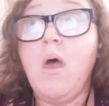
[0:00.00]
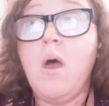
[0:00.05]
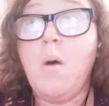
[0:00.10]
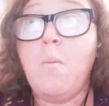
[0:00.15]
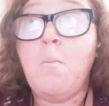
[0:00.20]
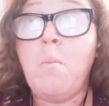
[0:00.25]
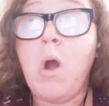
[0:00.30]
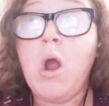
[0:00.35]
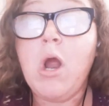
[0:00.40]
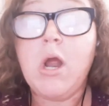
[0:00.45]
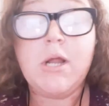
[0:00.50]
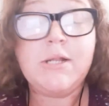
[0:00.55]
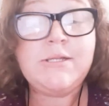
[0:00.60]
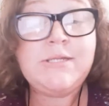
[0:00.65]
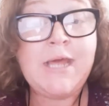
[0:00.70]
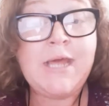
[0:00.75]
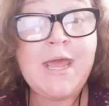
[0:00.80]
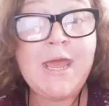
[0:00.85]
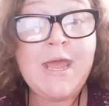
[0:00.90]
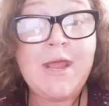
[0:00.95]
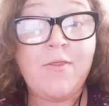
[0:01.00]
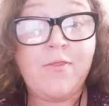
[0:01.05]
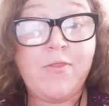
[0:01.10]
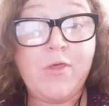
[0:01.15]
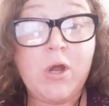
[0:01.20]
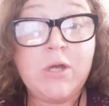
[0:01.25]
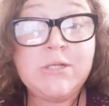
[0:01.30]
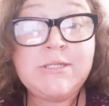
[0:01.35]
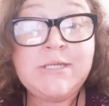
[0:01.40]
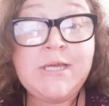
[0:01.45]
Mark
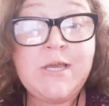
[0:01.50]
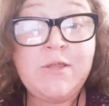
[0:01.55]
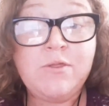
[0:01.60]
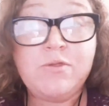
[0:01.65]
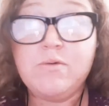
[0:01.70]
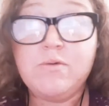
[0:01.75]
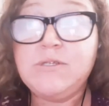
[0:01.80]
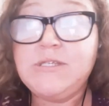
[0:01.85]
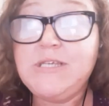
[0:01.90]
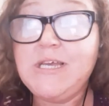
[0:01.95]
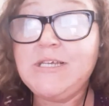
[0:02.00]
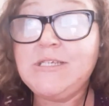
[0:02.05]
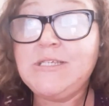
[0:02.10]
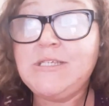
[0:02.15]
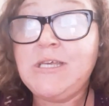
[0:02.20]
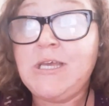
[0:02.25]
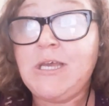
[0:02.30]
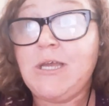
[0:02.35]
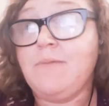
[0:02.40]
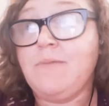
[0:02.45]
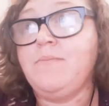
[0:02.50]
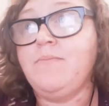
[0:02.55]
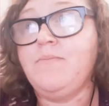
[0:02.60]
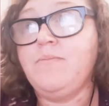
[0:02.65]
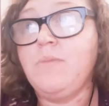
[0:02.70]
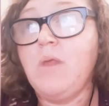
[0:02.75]
10:13-16.